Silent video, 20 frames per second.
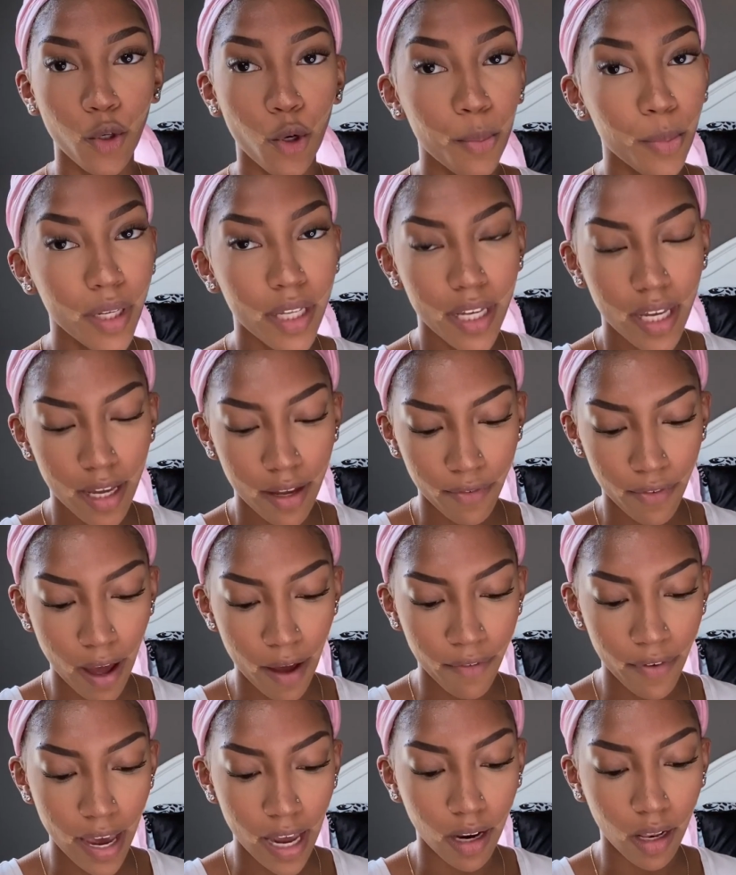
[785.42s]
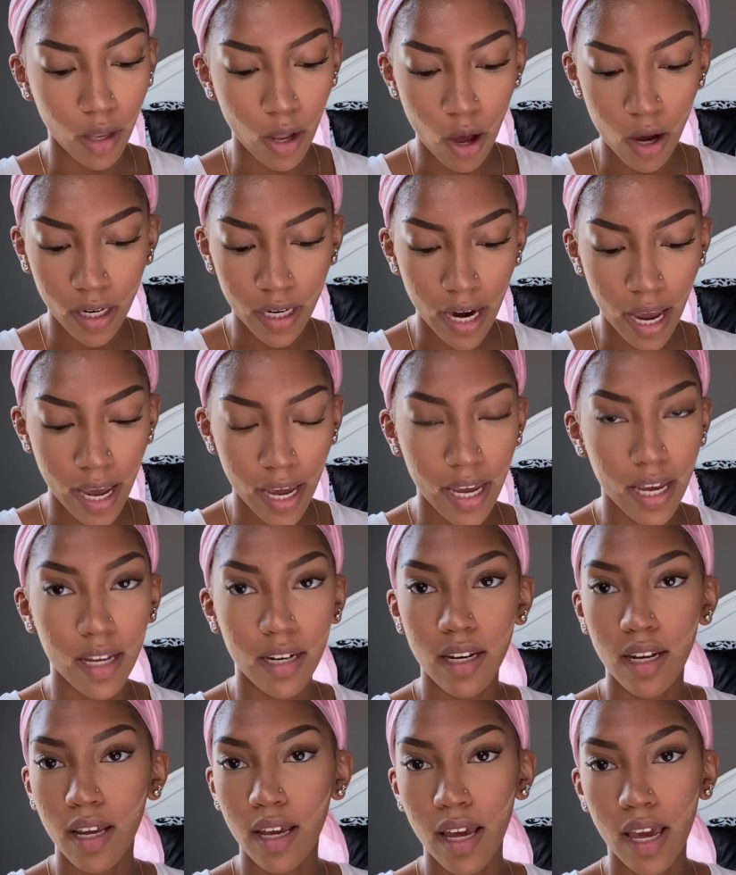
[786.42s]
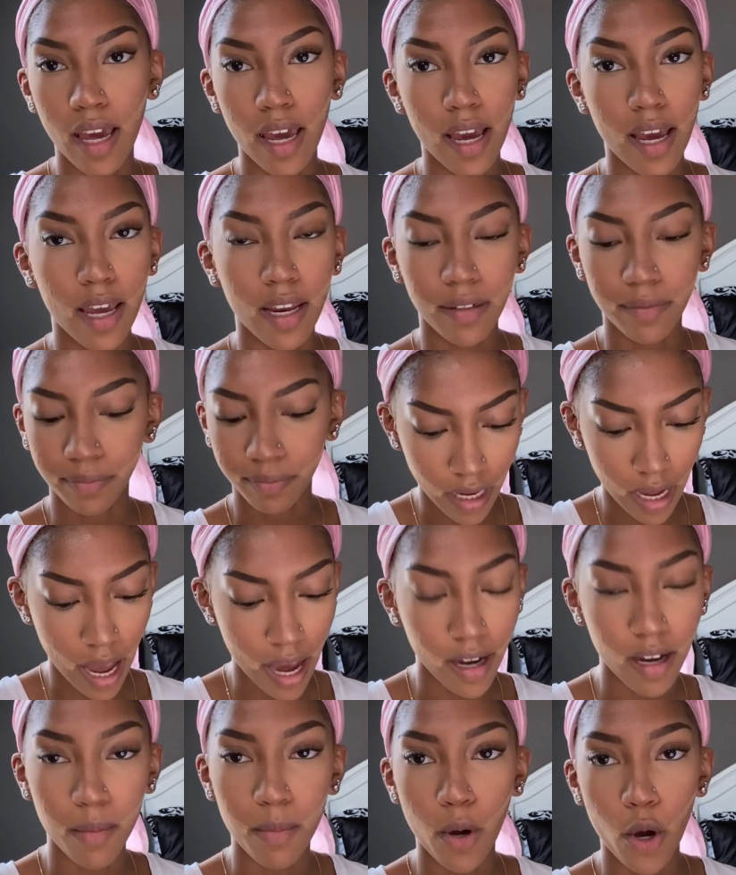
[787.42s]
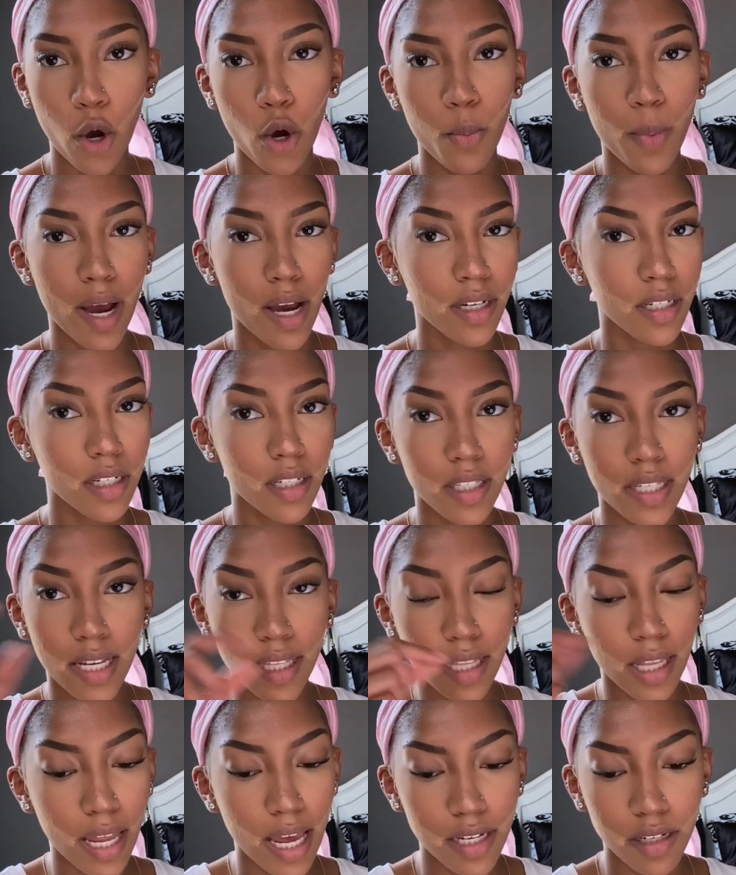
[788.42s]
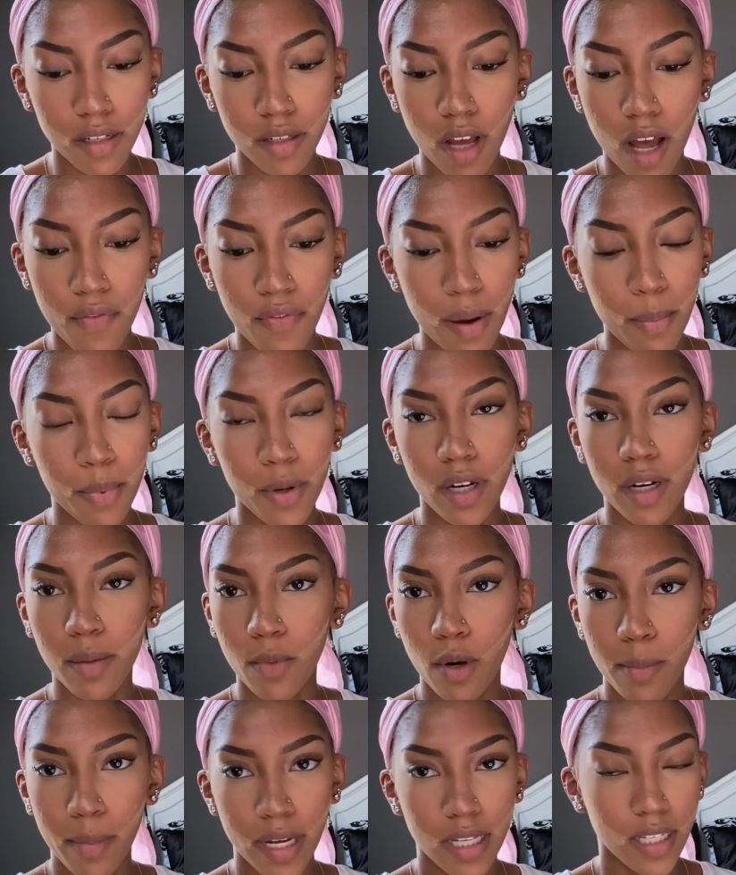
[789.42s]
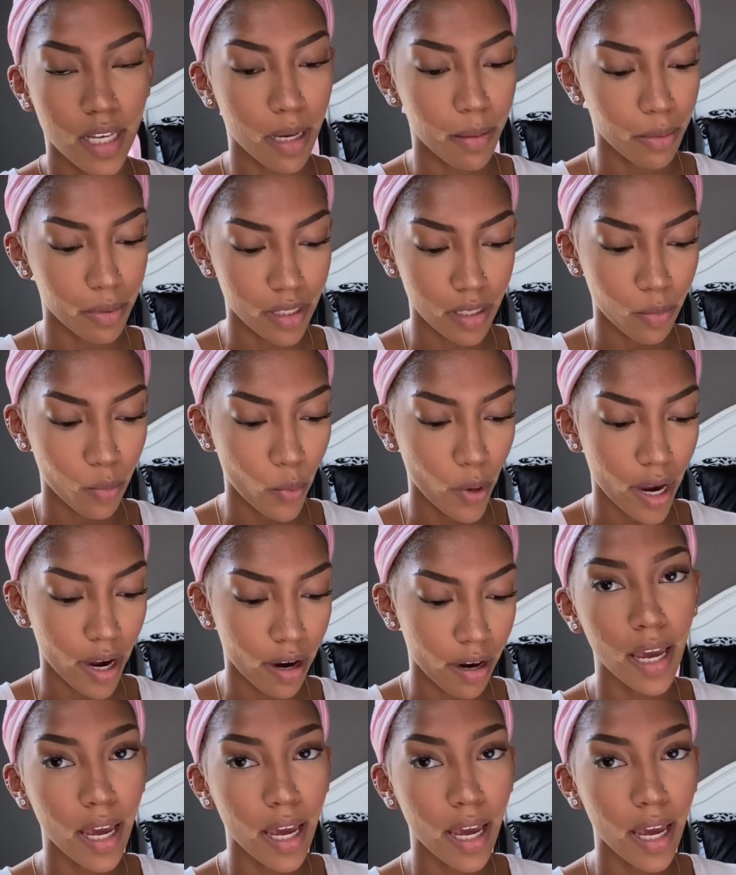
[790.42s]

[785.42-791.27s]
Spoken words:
Normally, if I've had a long night and I come home, I just take the lashes off, I put them on my table somewhere.